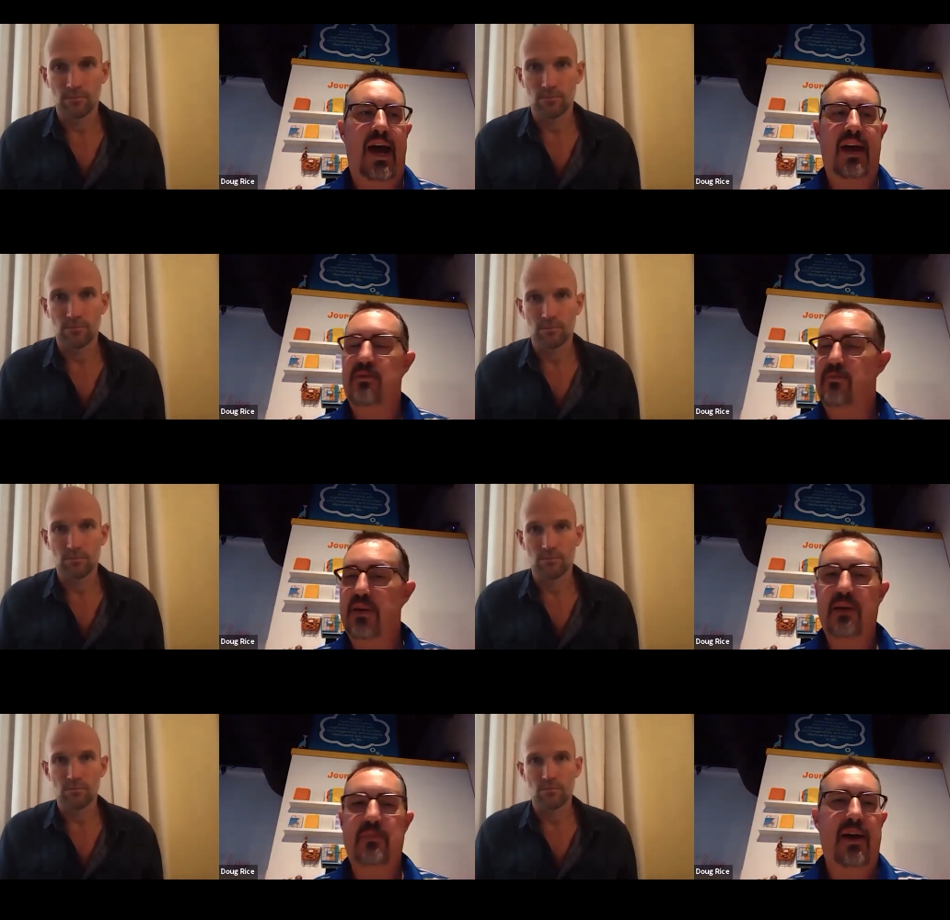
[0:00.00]
Speaker 1: I could
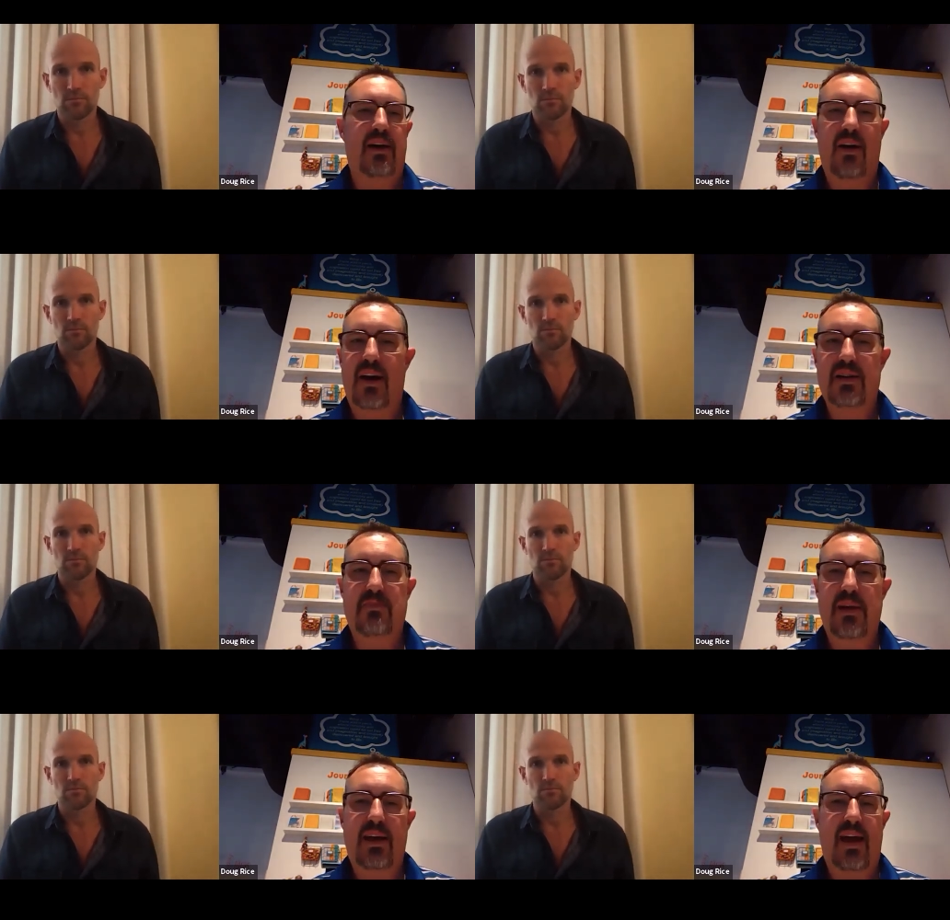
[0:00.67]
be a better
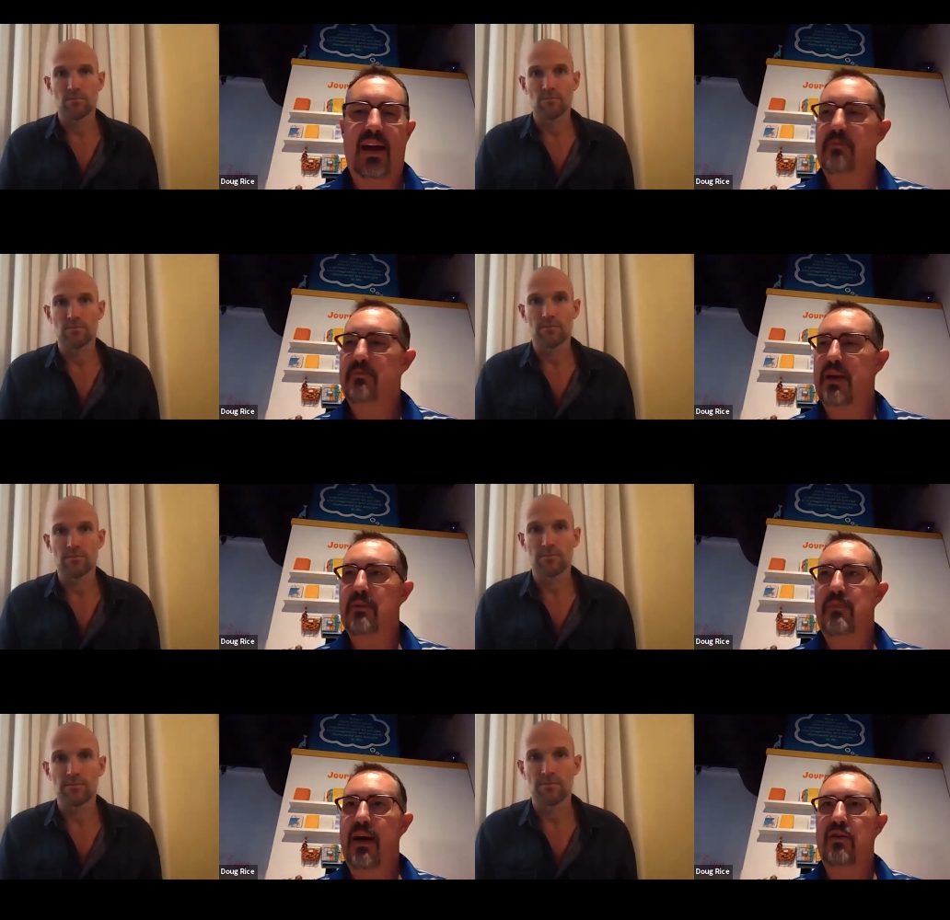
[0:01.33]
husband. I could be
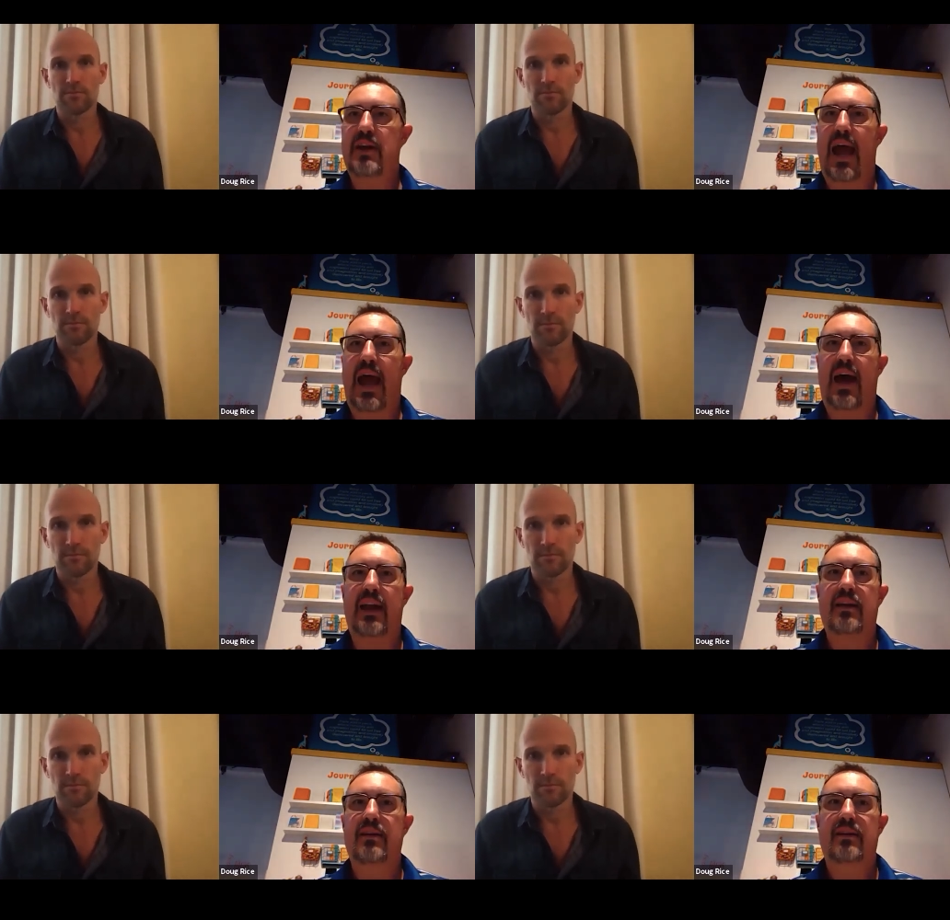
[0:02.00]
a better dad.